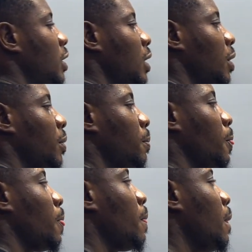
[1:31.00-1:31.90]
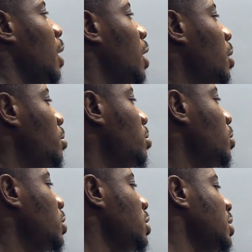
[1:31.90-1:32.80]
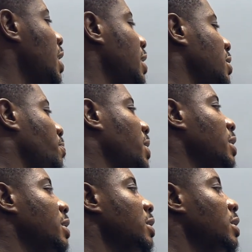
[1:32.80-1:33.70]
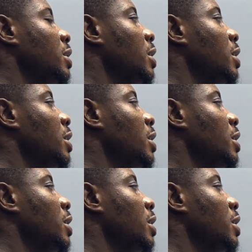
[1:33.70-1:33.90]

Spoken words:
Now, this guy is dependent